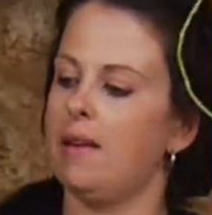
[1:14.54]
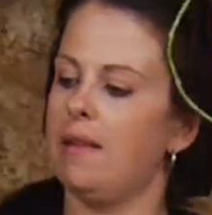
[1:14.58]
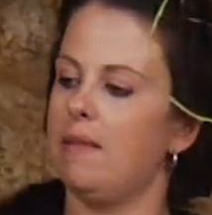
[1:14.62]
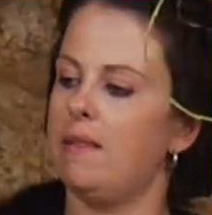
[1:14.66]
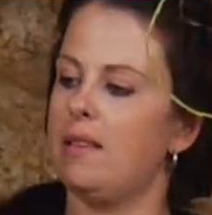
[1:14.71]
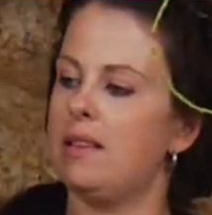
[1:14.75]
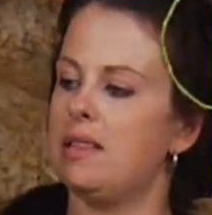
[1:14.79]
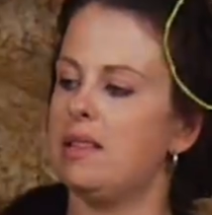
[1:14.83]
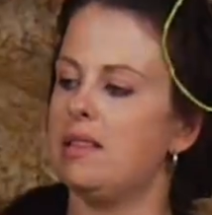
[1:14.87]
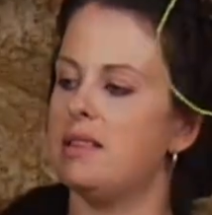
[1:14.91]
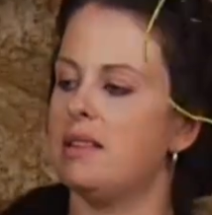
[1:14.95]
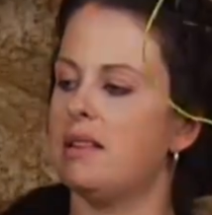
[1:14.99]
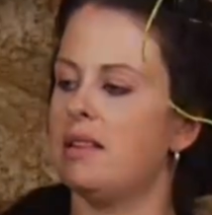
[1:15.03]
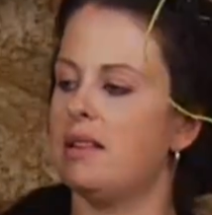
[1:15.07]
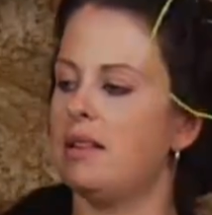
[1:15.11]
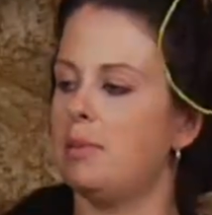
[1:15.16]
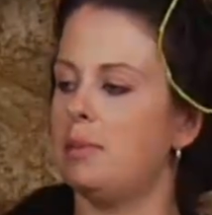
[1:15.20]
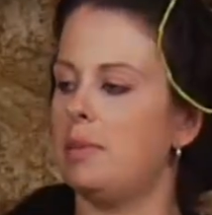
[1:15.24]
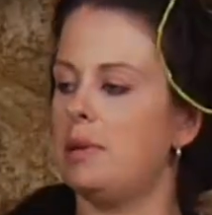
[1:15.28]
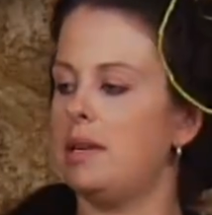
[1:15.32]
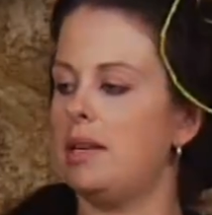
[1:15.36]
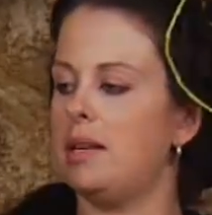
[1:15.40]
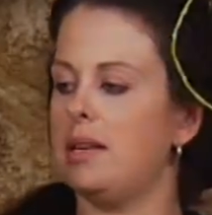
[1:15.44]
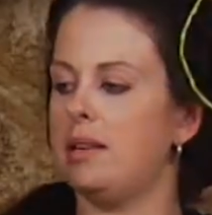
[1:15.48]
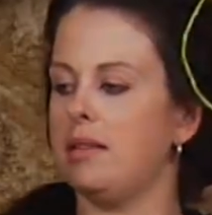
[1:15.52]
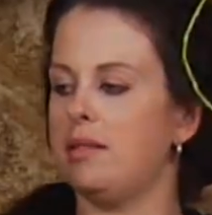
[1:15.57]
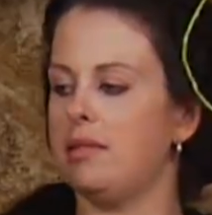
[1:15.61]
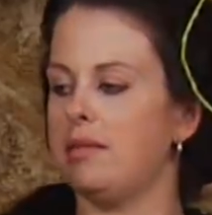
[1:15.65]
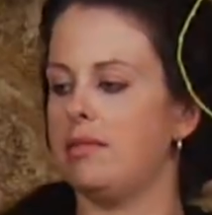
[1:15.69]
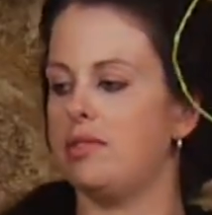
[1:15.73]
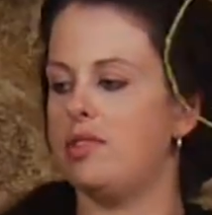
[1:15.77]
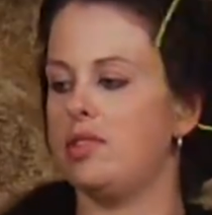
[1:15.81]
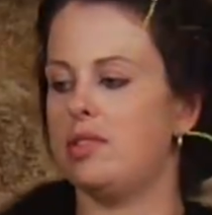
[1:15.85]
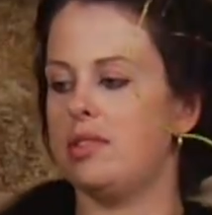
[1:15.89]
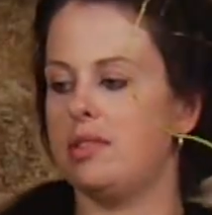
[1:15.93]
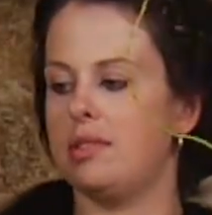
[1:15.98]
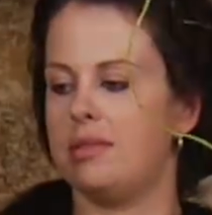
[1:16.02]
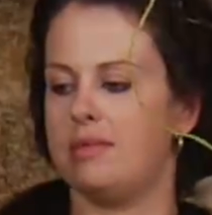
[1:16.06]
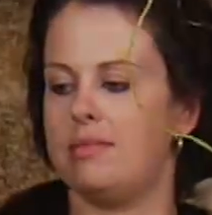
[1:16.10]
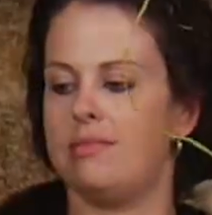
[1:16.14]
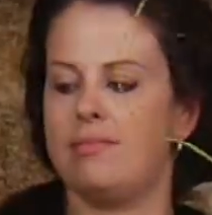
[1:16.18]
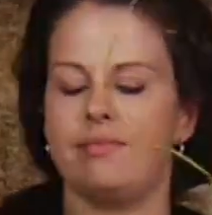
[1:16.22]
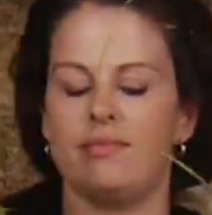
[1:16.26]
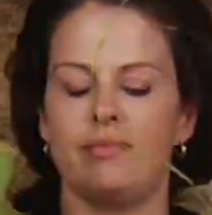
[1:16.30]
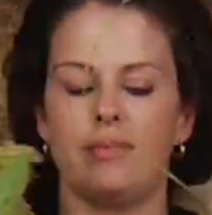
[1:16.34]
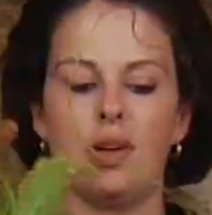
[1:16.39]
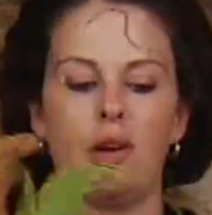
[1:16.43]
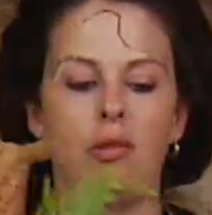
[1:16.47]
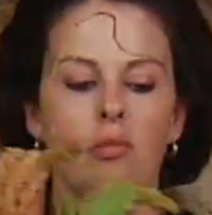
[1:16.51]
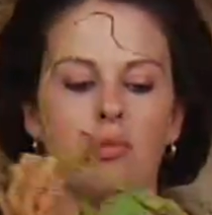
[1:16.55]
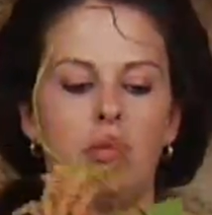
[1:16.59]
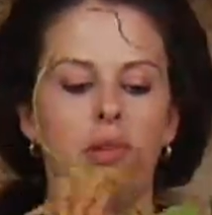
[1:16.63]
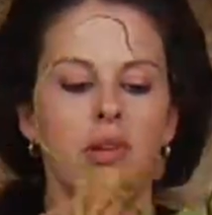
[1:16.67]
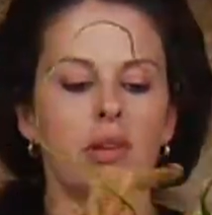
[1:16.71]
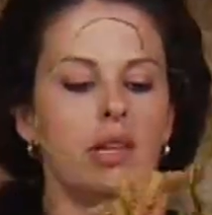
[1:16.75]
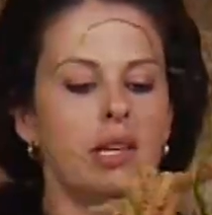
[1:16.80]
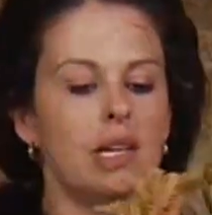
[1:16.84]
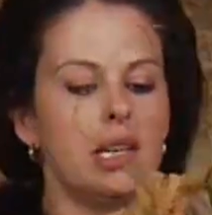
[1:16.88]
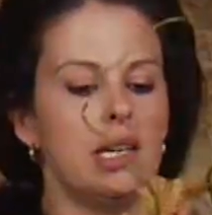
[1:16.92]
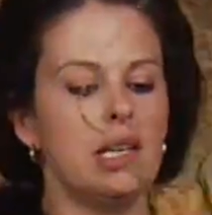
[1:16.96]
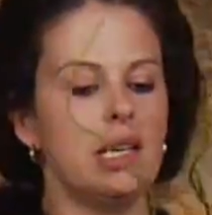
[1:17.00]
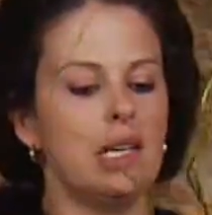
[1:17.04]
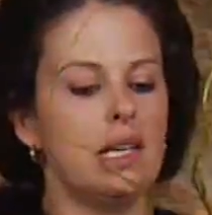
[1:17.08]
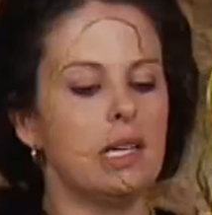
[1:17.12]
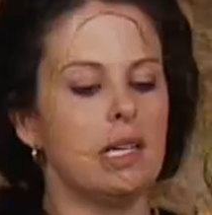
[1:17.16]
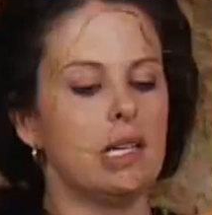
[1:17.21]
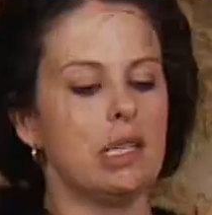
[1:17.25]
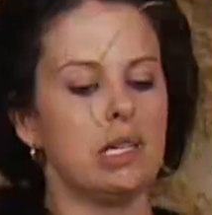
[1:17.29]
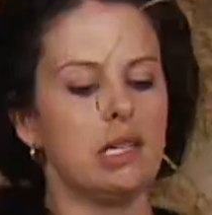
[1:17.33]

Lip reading: This is going to be just a really